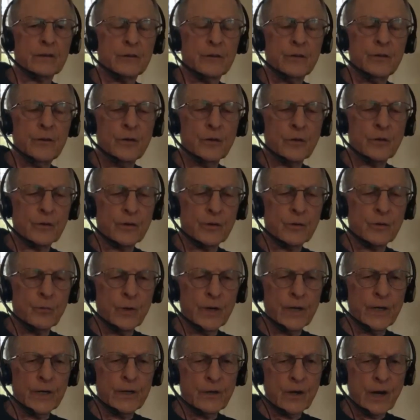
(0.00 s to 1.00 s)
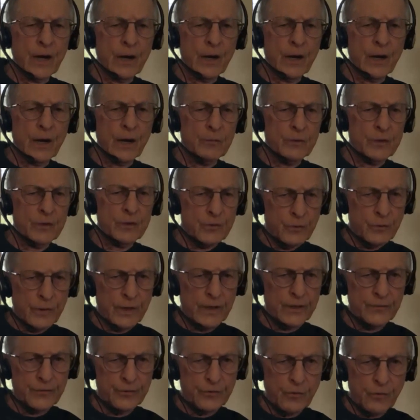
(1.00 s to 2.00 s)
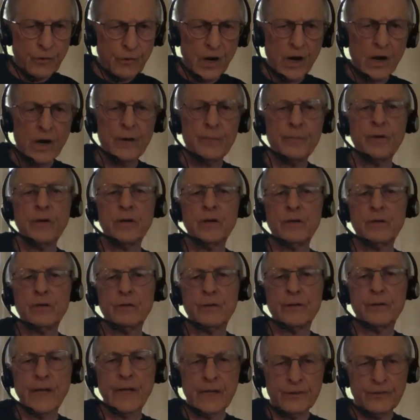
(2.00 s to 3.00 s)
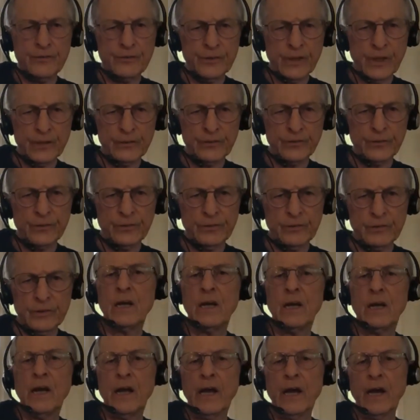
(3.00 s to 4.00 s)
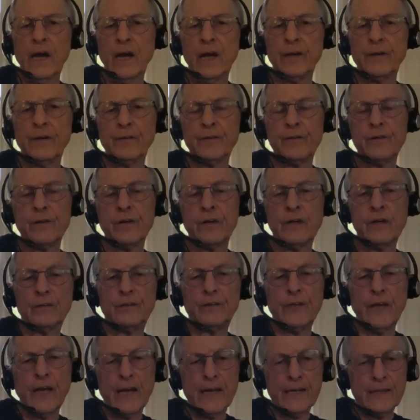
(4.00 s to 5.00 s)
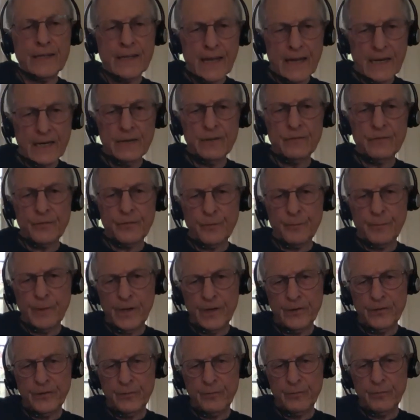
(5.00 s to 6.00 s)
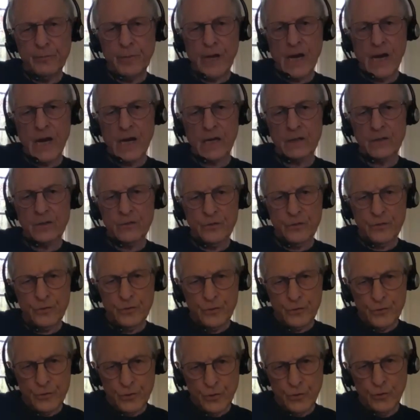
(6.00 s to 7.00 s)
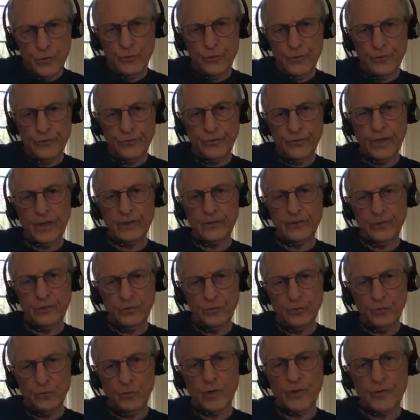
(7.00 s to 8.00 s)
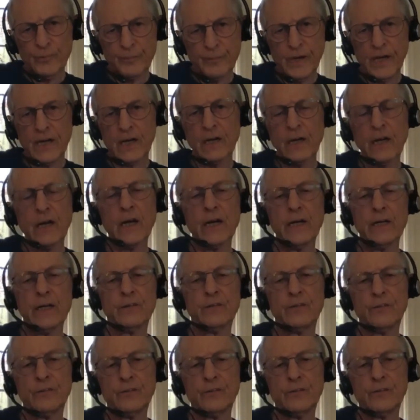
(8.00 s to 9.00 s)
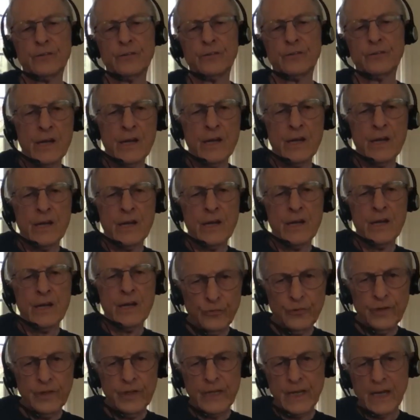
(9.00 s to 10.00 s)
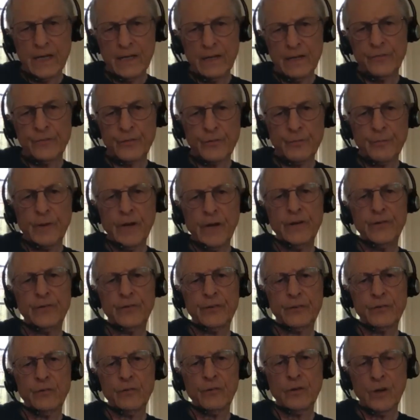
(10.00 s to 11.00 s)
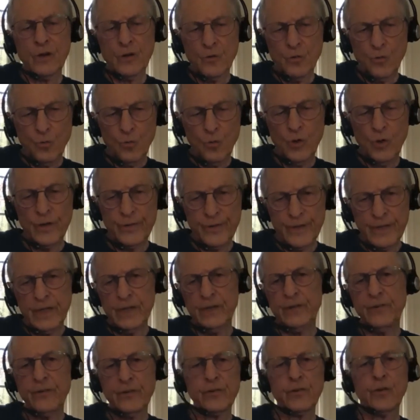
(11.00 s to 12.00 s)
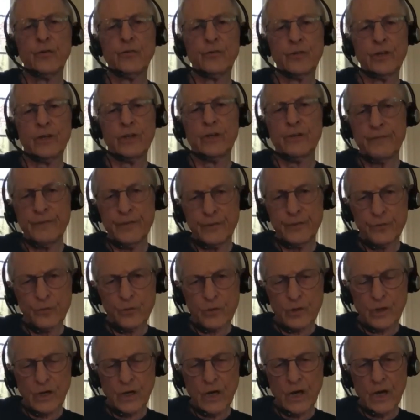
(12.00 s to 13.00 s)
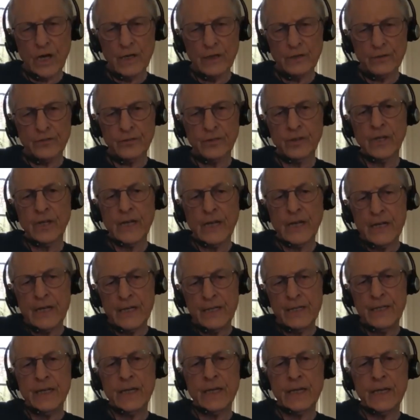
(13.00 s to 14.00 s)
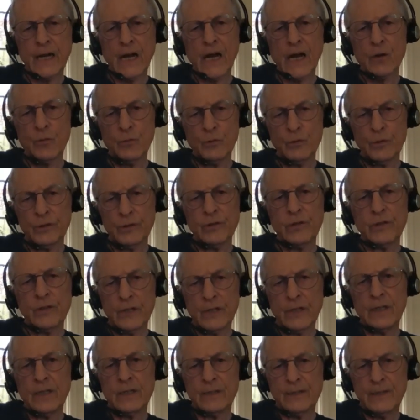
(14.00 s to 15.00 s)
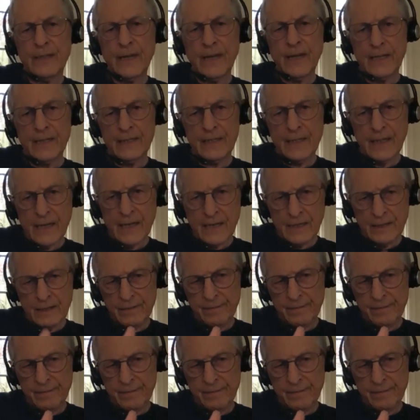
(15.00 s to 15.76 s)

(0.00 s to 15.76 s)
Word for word: during the week, I would transcribe that session and take that information back to the sessions with my clients. Using that information with each of those individual clients, then I would take that